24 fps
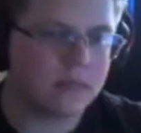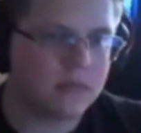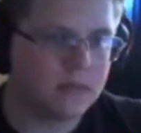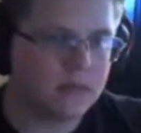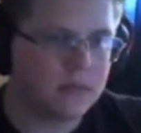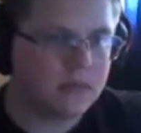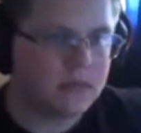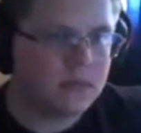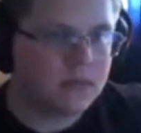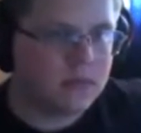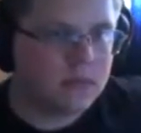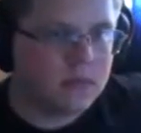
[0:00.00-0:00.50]

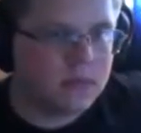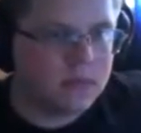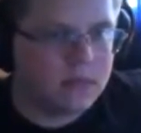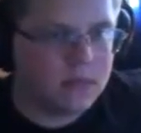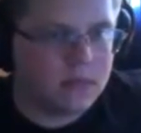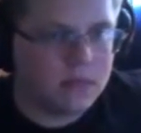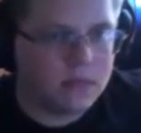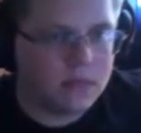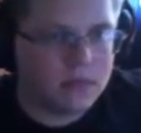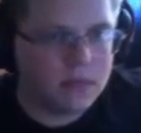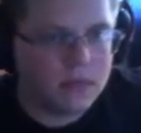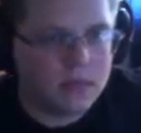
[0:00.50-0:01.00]
Well
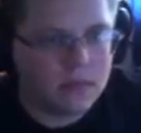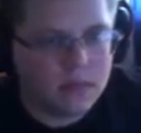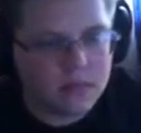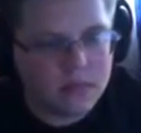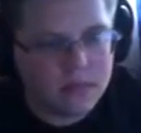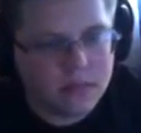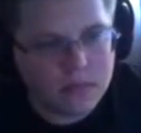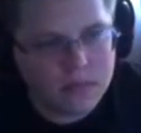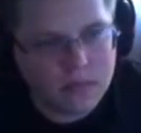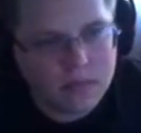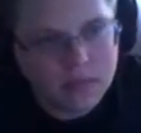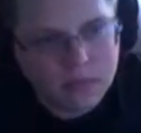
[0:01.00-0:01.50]
done, Rev.
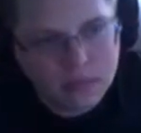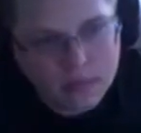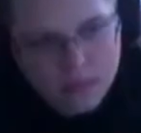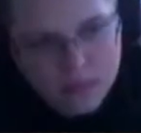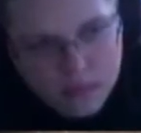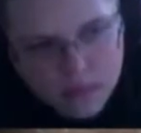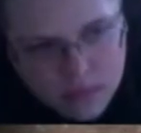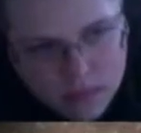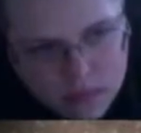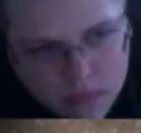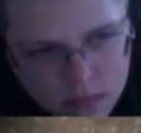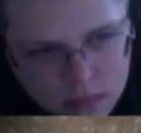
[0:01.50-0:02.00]

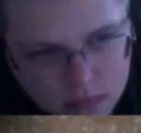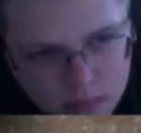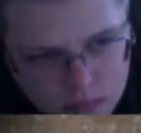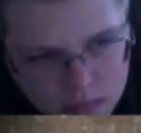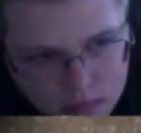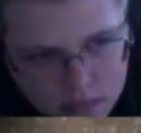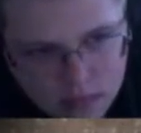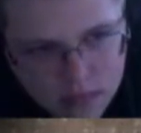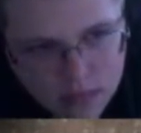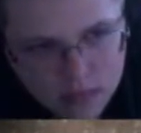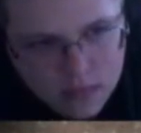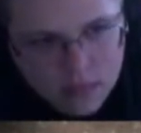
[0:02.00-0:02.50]

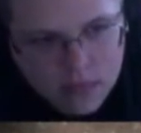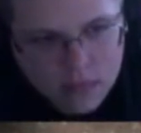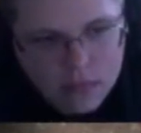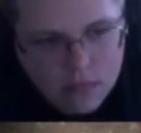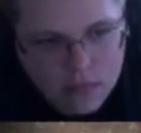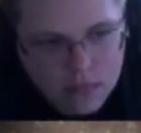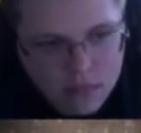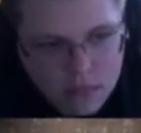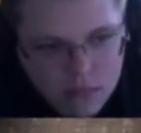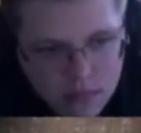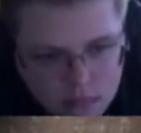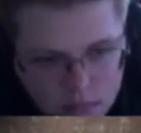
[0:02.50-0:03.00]
Father and
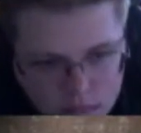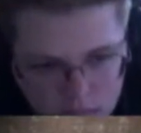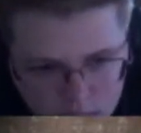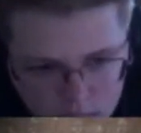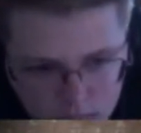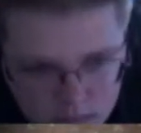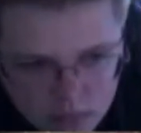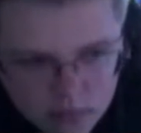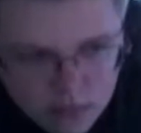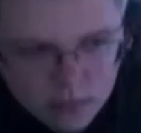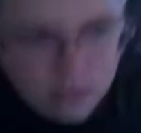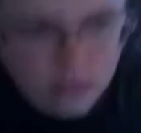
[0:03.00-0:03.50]
son.
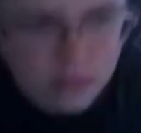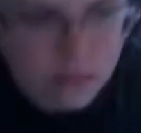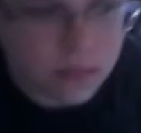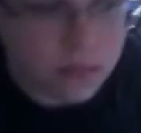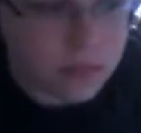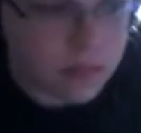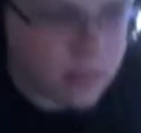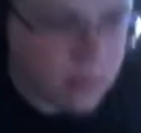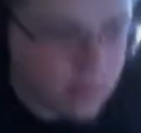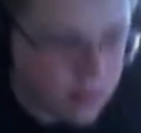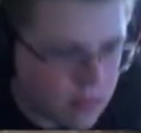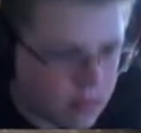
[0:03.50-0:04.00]

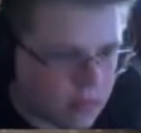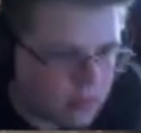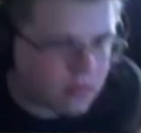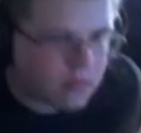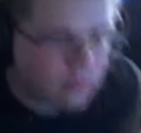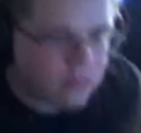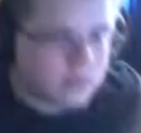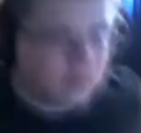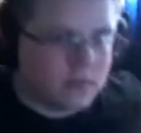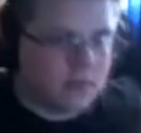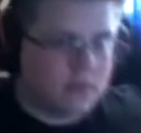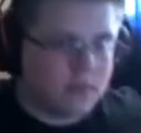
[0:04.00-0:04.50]

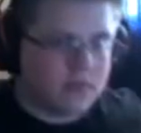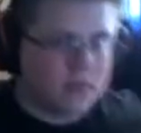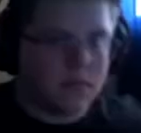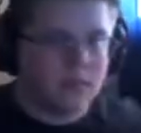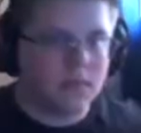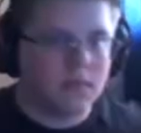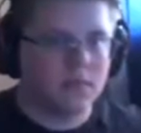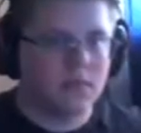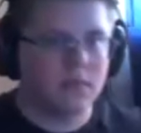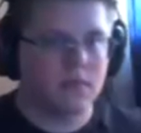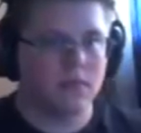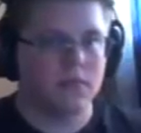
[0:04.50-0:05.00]
United,
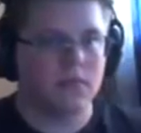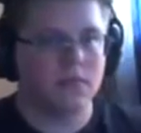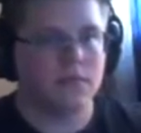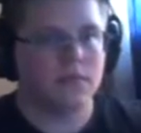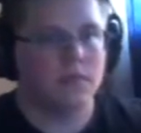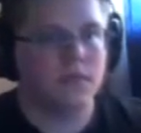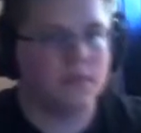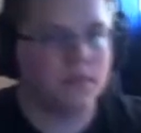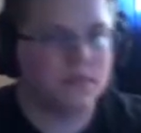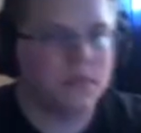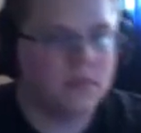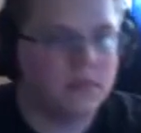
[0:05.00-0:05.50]
we are
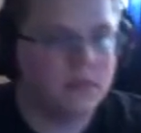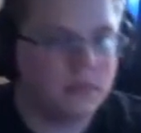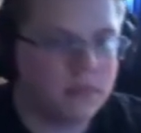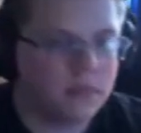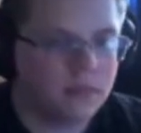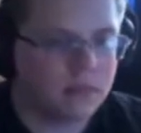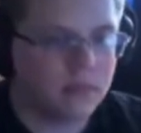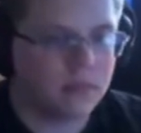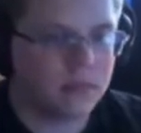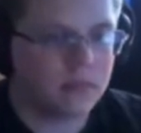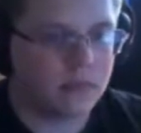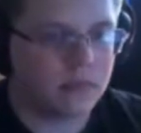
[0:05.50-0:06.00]

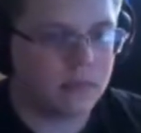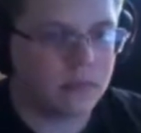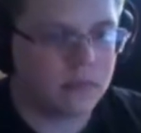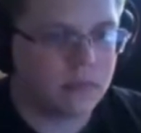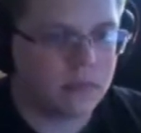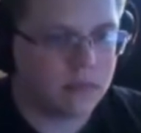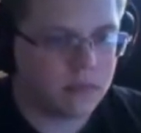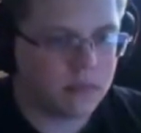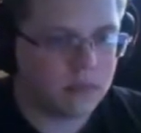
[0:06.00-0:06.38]
unstoppable!